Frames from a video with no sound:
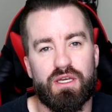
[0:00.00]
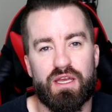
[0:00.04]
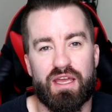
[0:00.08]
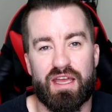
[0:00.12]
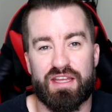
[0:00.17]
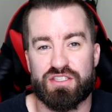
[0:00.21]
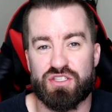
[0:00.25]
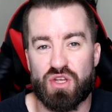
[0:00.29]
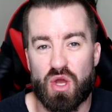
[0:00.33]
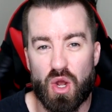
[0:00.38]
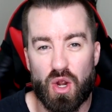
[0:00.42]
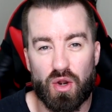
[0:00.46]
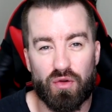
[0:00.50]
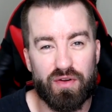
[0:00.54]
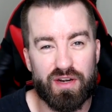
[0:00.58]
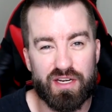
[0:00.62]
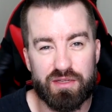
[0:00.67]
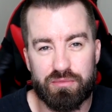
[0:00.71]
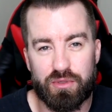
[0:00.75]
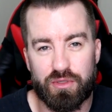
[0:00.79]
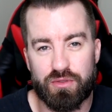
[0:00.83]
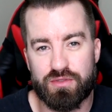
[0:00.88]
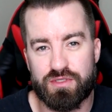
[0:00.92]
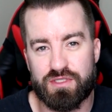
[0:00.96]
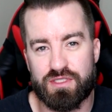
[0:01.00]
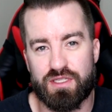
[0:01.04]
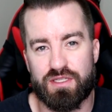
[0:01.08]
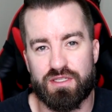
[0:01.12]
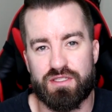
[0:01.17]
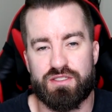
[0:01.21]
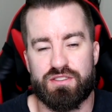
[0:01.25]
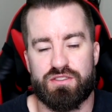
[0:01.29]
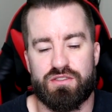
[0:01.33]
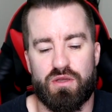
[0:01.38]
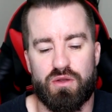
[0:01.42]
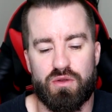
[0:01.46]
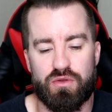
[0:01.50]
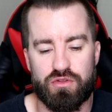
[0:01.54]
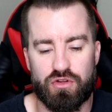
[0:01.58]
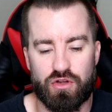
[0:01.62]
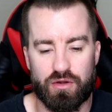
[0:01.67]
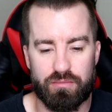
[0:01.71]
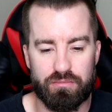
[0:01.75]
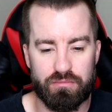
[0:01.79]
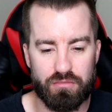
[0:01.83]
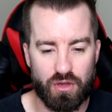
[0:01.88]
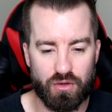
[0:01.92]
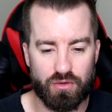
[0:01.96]
It's already boosted, so
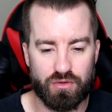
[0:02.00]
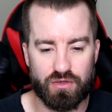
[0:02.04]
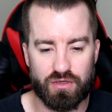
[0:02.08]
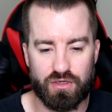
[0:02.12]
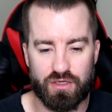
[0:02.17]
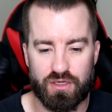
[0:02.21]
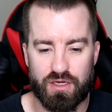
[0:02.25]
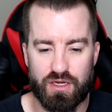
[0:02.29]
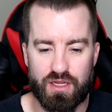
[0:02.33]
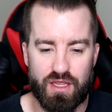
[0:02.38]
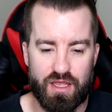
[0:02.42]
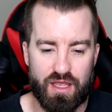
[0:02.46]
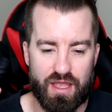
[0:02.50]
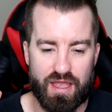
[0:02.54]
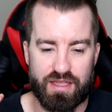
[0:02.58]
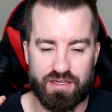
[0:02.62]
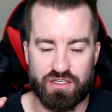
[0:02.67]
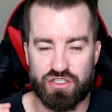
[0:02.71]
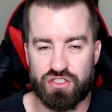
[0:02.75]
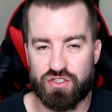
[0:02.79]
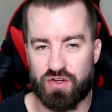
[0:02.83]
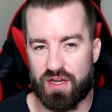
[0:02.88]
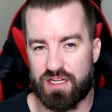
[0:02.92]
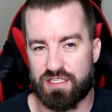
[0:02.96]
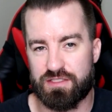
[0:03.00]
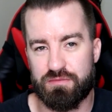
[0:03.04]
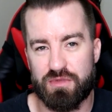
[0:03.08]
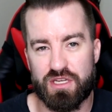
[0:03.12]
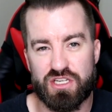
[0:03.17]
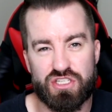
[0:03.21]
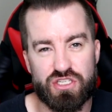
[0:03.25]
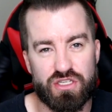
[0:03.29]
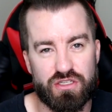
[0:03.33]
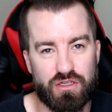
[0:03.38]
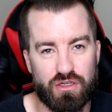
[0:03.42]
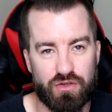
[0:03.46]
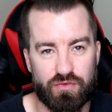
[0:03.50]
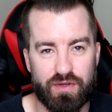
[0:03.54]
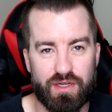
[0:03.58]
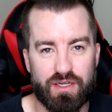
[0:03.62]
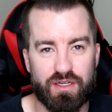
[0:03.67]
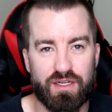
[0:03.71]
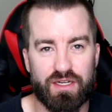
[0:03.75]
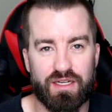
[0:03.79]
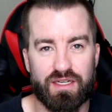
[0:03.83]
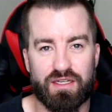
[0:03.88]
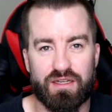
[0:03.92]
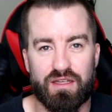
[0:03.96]
your motor and your transmission, your
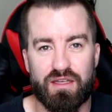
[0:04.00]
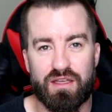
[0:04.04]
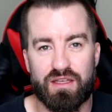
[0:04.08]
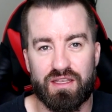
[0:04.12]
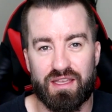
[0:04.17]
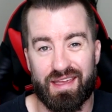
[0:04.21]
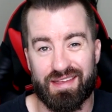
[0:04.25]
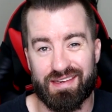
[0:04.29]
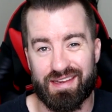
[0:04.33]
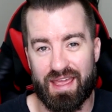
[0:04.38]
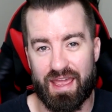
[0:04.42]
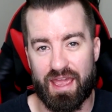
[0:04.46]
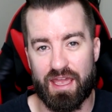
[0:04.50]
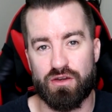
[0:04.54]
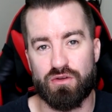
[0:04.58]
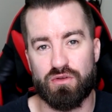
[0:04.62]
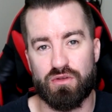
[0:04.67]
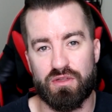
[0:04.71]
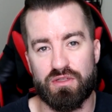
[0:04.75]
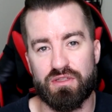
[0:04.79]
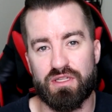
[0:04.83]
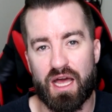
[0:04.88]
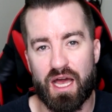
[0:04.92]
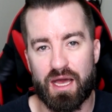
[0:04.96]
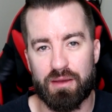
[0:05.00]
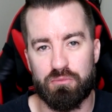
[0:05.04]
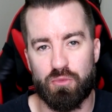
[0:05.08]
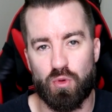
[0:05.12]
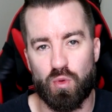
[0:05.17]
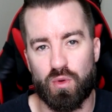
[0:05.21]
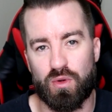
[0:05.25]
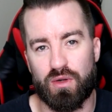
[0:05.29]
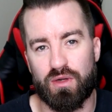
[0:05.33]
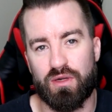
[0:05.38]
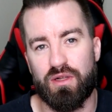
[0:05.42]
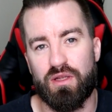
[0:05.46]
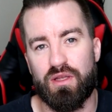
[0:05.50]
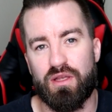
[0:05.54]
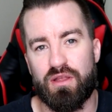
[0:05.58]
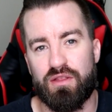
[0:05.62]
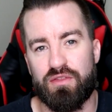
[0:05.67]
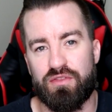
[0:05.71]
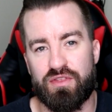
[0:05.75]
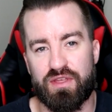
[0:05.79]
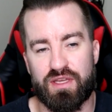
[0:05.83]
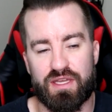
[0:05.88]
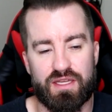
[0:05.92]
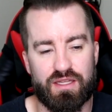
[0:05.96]
rear end, can handle a lot more
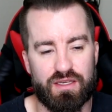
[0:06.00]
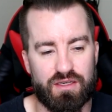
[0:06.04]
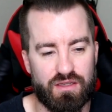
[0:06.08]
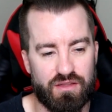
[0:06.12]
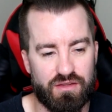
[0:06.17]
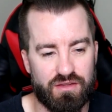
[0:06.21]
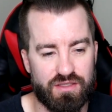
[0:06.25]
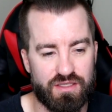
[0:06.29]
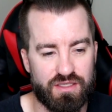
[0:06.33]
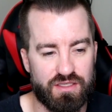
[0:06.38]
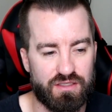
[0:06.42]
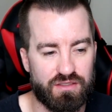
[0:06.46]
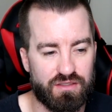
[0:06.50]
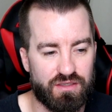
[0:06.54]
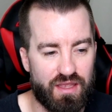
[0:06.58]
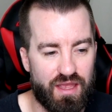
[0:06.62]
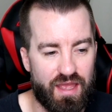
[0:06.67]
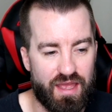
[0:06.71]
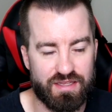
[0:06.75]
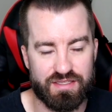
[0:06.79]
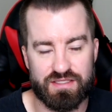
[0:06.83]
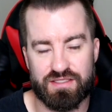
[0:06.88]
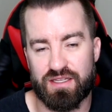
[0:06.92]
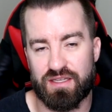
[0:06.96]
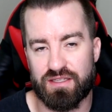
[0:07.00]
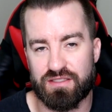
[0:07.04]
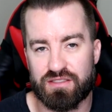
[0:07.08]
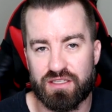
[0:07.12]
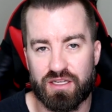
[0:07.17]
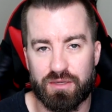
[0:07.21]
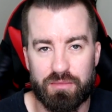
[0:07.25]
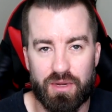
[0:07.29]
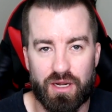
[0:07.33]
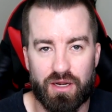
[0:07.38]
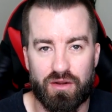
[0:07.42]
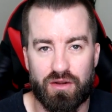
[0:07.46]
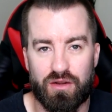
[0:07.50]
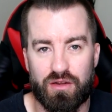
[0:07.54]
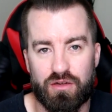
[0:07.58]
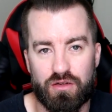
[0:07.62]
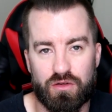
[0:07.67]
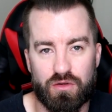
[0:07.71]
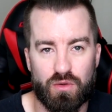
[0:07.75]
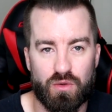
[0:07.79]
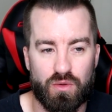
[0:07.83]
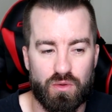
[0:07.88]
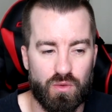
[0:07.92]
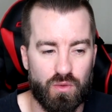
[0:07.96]
than the SS
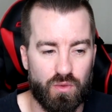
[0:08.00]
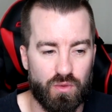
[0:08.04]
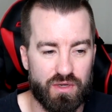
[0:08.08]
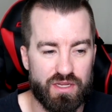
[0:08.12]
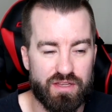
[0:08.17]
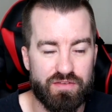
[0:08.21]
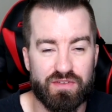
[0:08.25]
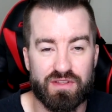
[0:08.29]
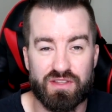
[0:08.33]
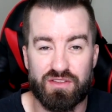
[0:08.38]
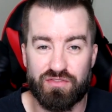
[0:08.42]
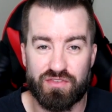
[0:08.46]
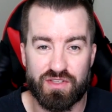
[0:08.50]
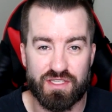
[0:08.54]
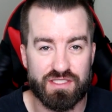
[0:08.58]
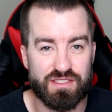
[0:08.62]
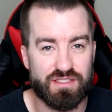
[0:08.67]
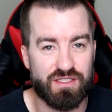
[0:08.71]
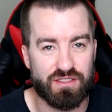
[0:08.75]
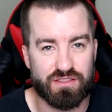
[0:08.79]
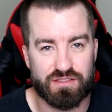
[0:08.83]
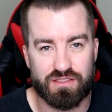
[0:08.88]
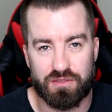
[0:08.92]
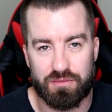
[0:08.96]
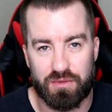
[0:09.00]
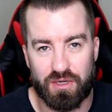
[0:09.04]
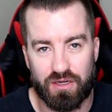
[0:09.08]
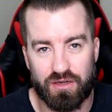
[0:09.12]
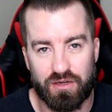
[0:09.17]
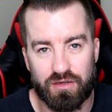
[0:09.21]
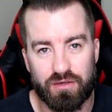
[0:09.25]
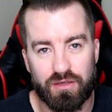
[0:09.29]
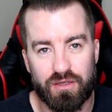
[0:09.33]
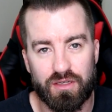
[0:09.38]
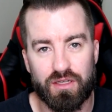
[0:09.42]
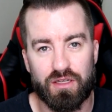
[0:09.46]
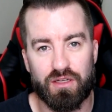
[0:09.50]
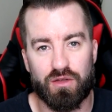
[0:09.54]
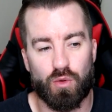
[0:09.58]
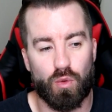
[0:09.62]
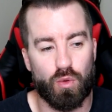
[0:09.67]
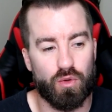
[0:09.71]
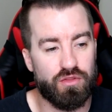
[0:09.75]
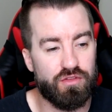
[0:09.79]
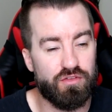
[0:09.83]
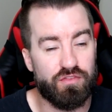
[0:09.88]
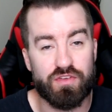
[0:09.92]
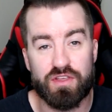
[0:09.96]
Camaro or even the V6 Camaro
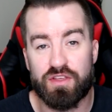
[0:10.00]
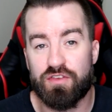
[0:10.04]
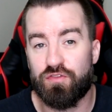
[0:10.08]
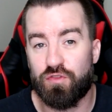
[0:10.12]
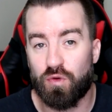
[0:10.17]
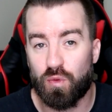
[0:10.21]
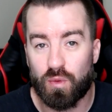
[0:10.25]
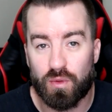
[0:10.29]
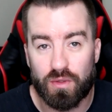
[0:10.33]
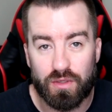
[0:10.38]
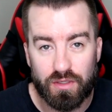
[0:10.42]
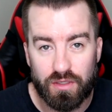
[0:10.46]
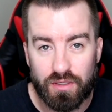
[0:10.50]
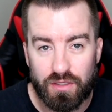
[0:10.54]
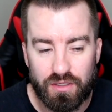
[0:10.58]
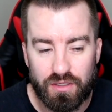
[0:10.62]
or the V4.